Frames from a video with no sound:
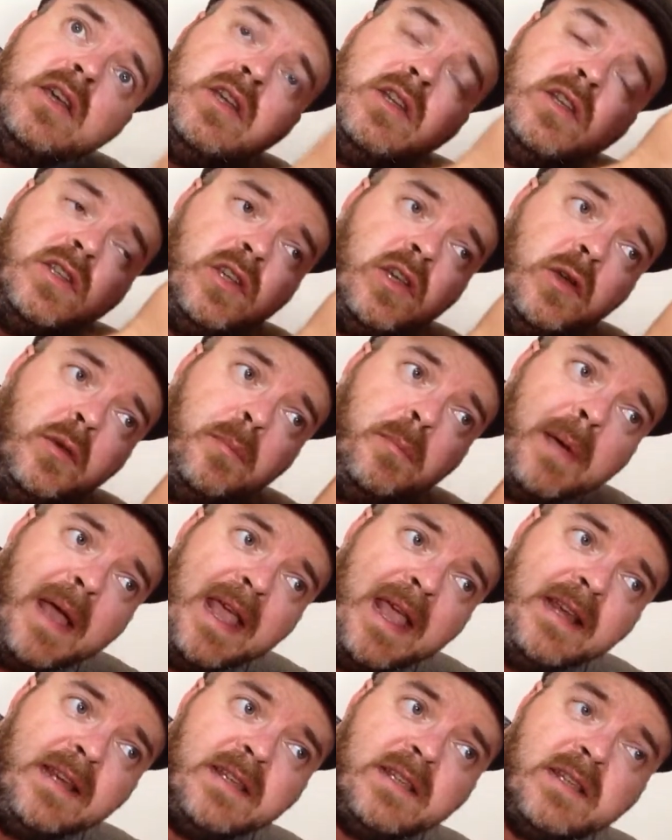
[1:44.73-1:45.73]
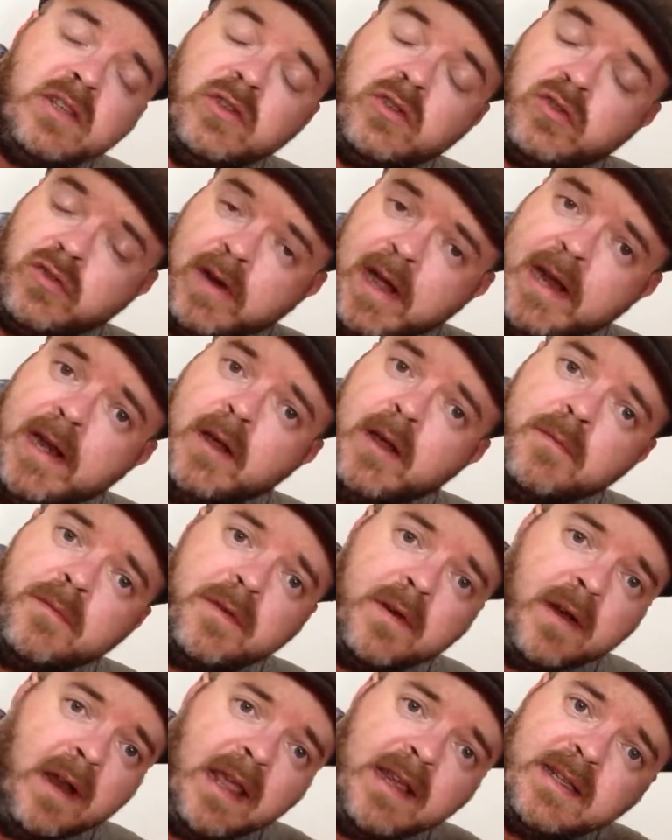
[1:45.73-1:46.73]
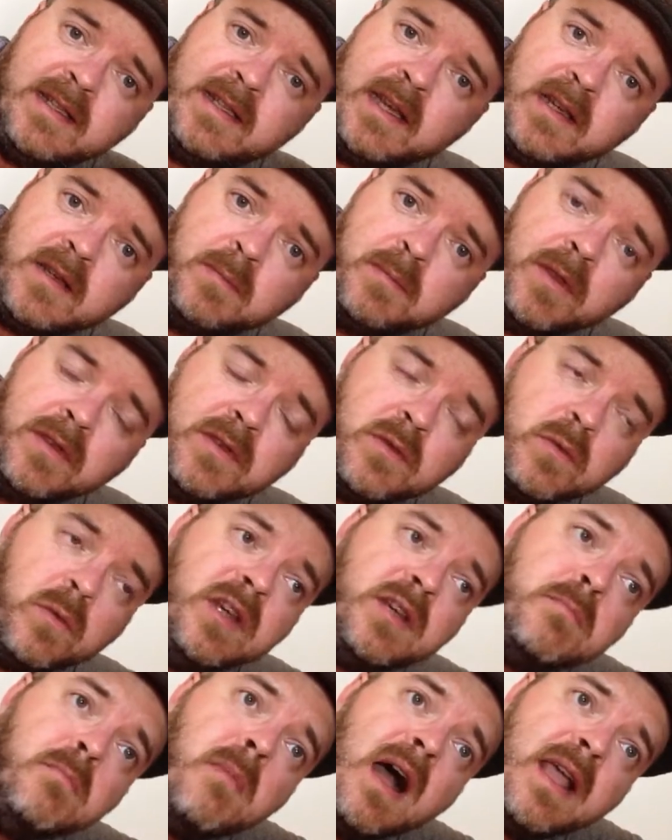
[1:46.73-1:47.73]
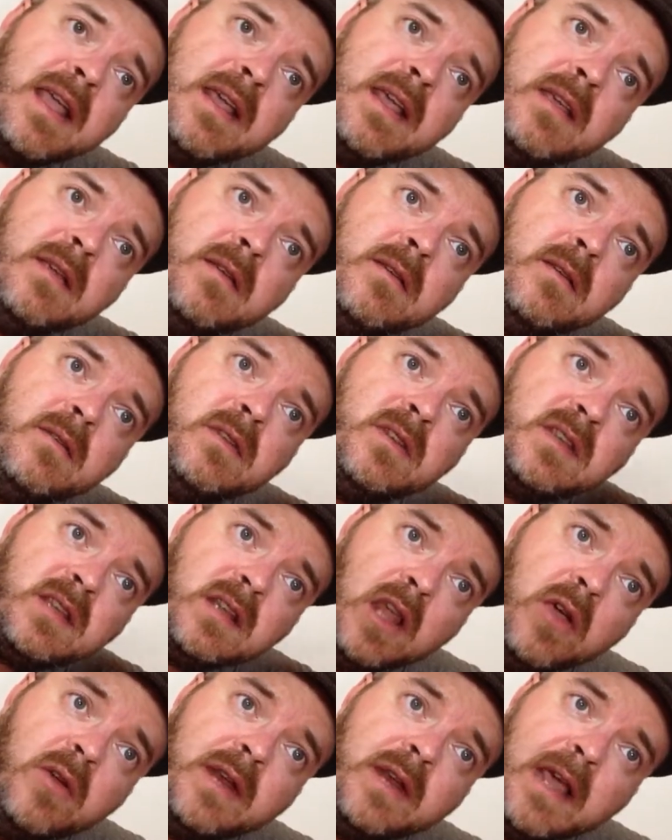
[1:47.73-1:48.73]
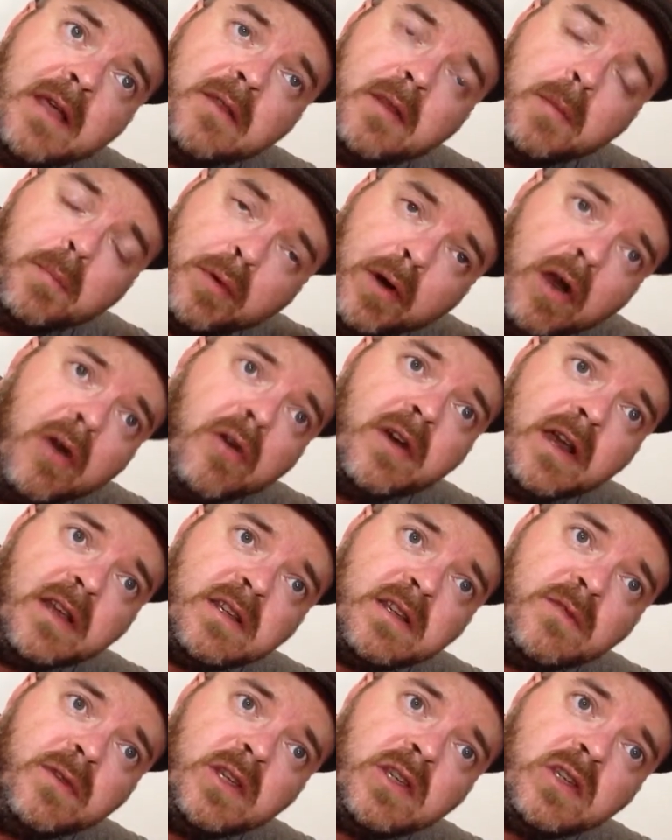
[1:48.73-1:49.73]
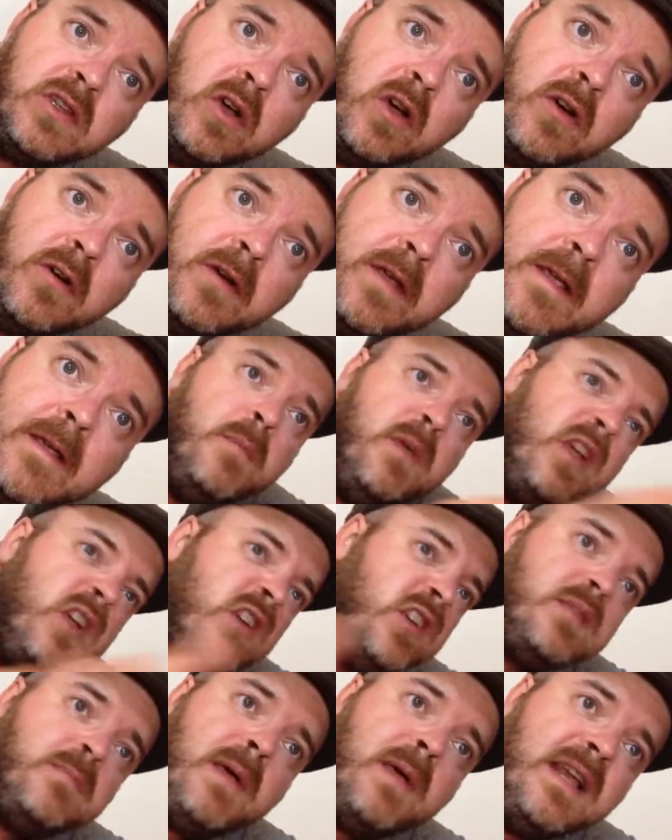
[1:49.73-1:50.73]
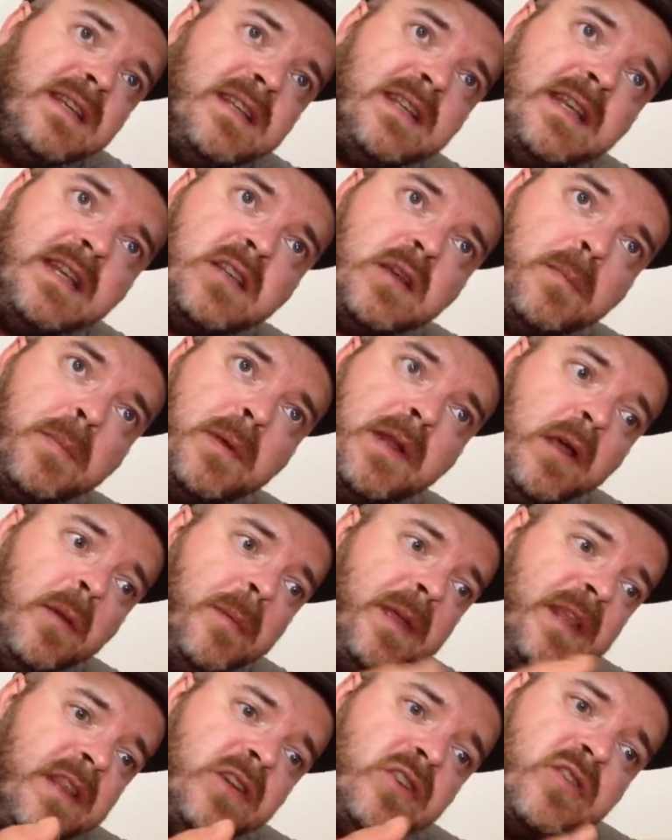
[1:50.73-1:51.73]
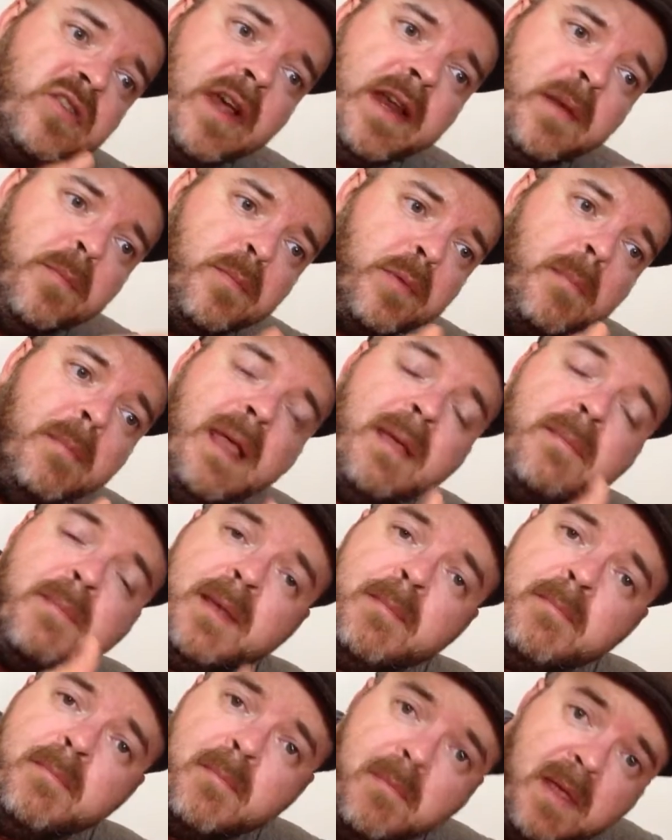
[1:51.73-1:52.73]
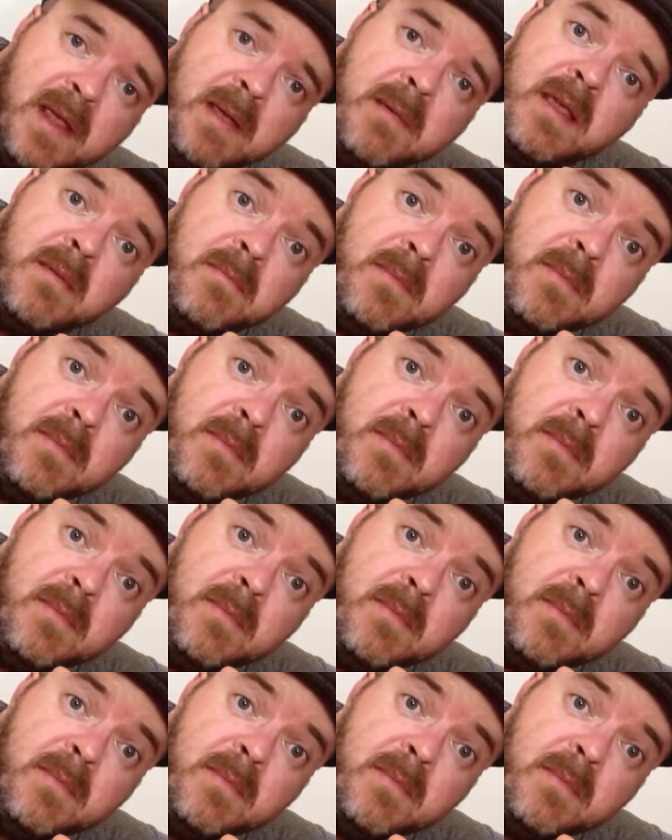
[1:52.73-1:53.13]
to base, train up for like 6 months, which might slow down the progress of your story. You could spice things up a little bit. The training, maybe he